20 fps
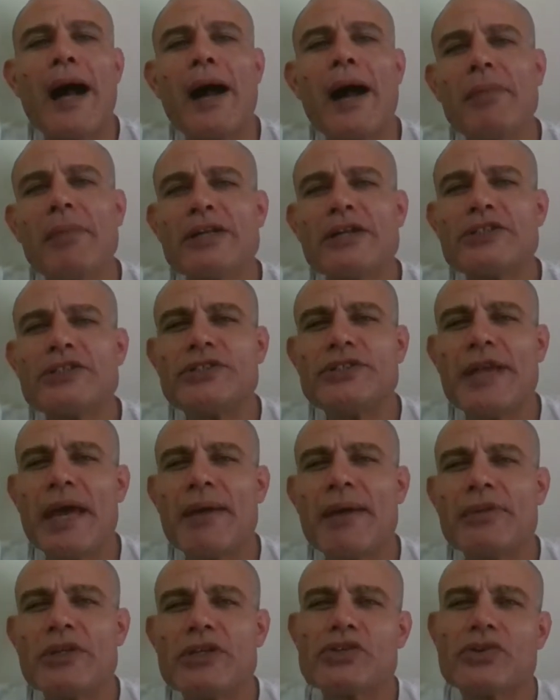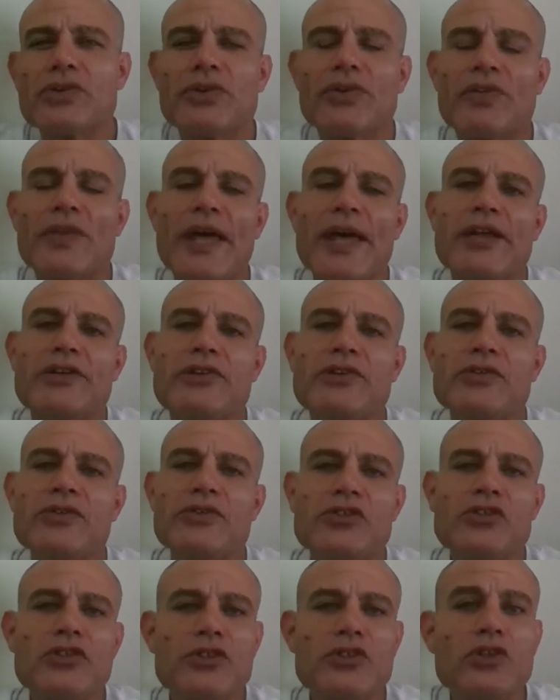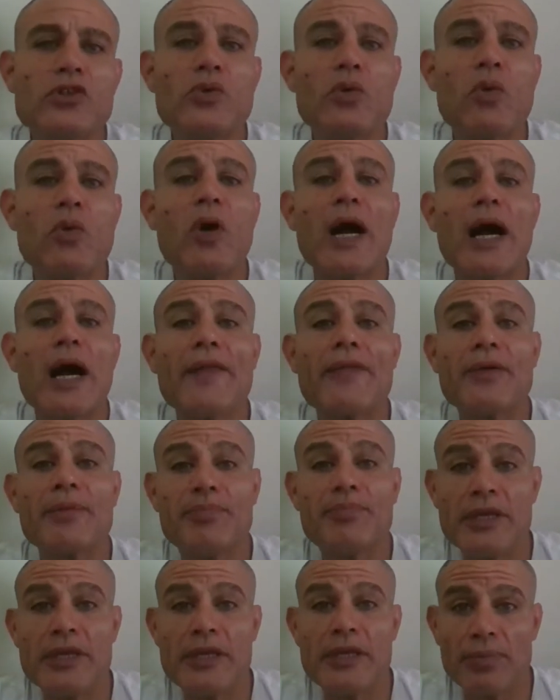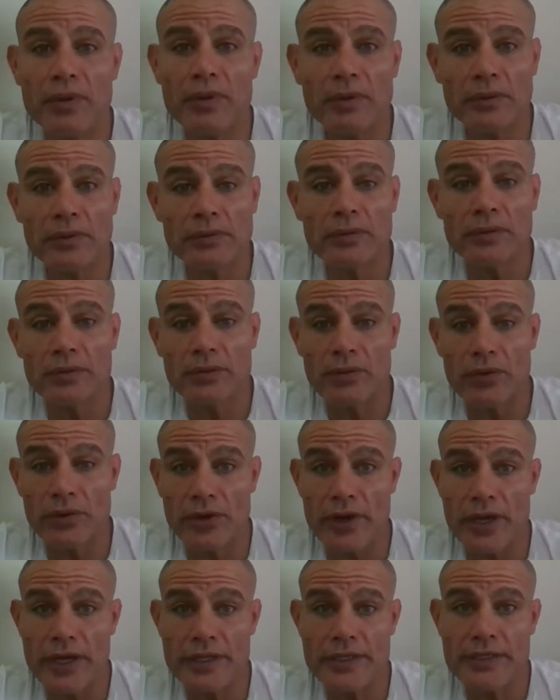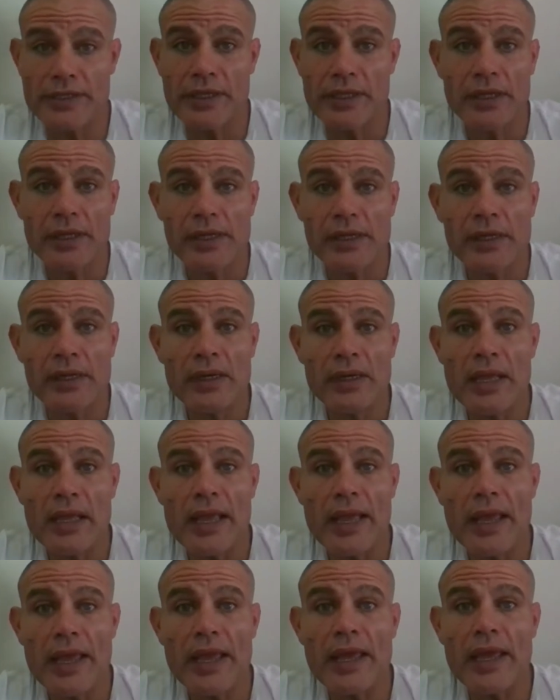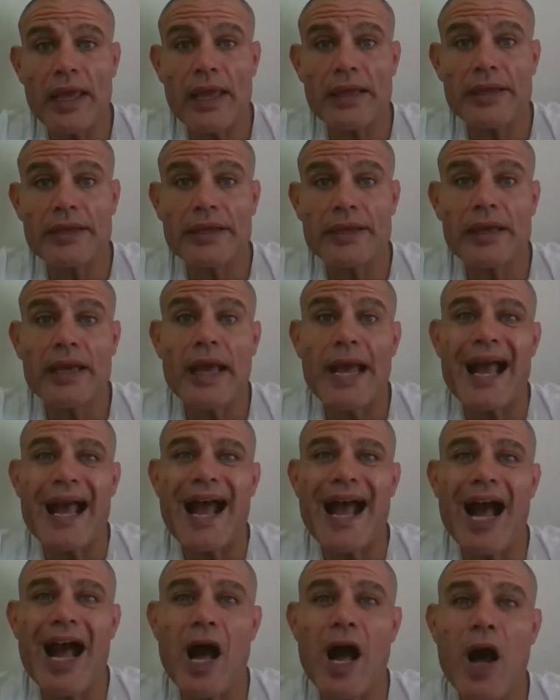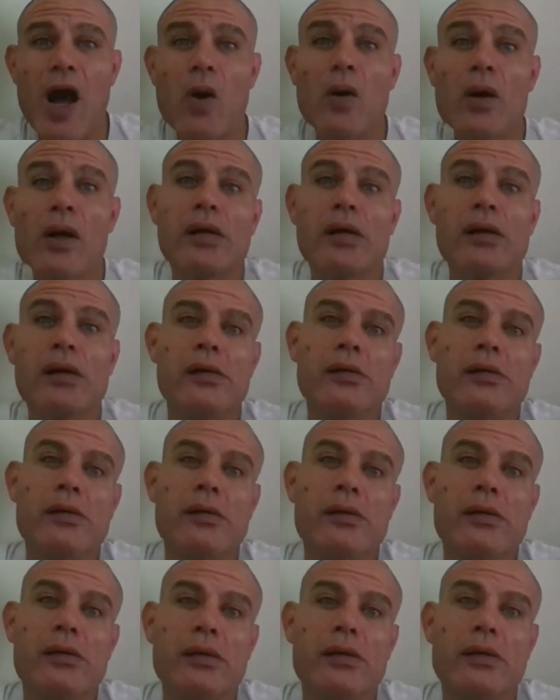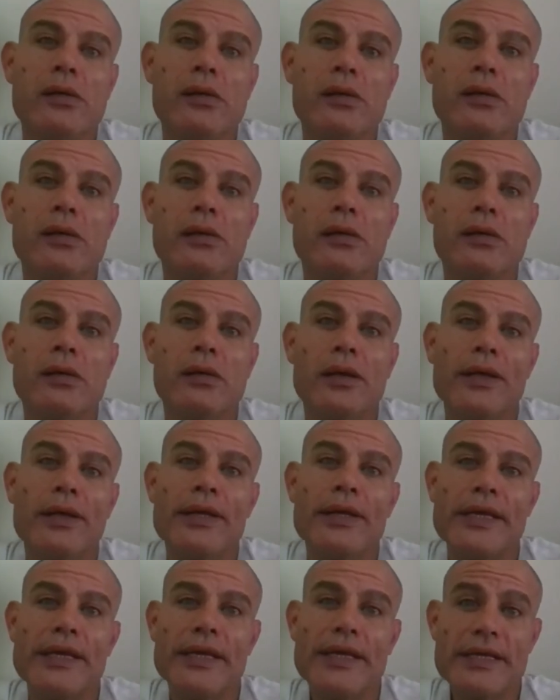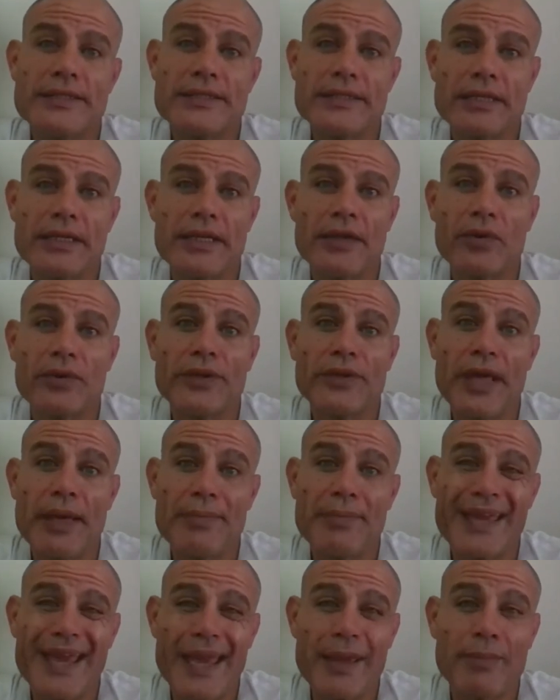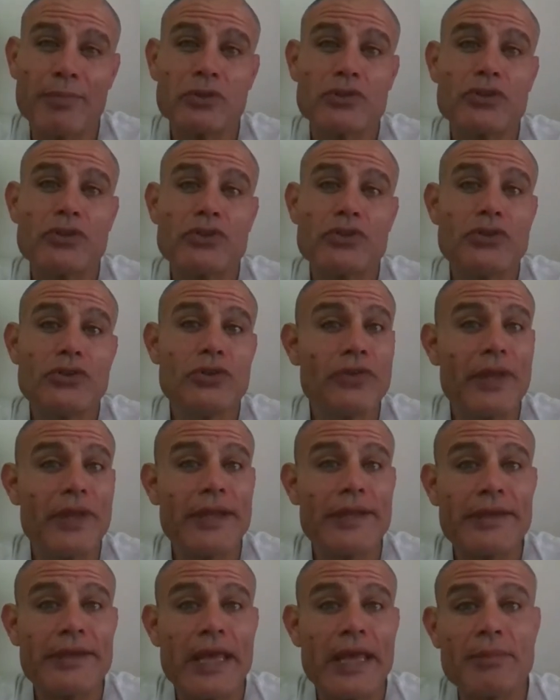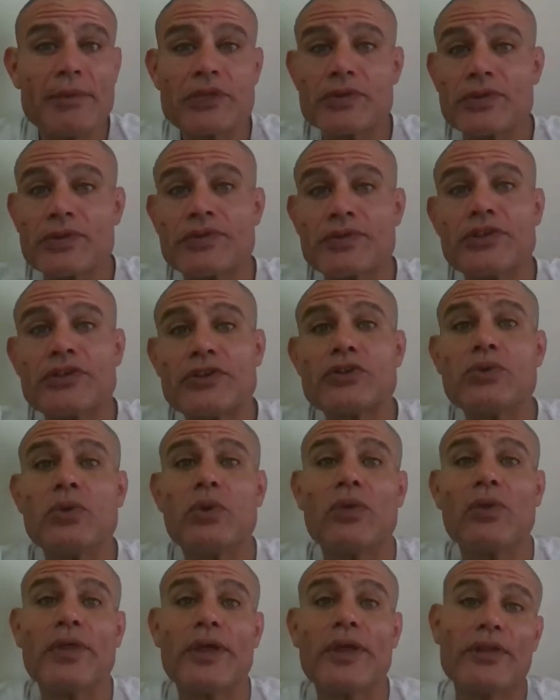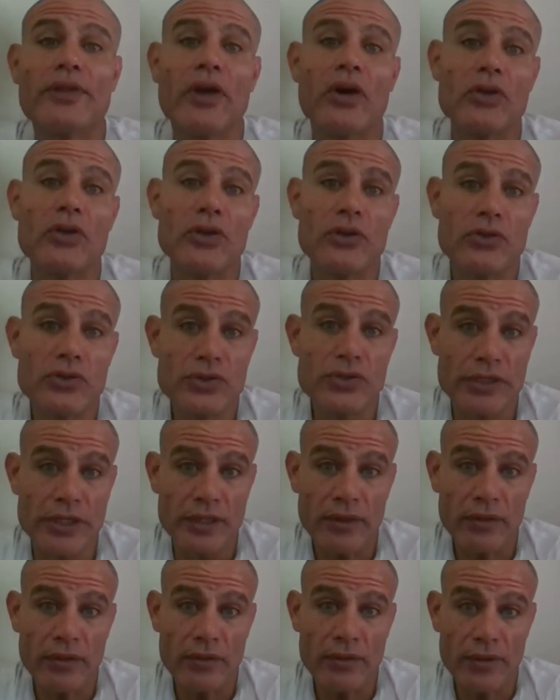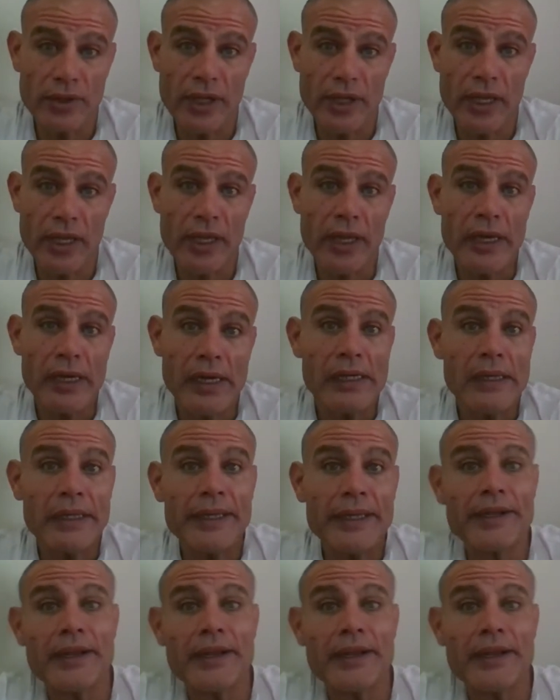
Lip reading: how much damage could they do to you or other people? All right. And how easily would they be able to do that damage with the tool that they're using? Okay.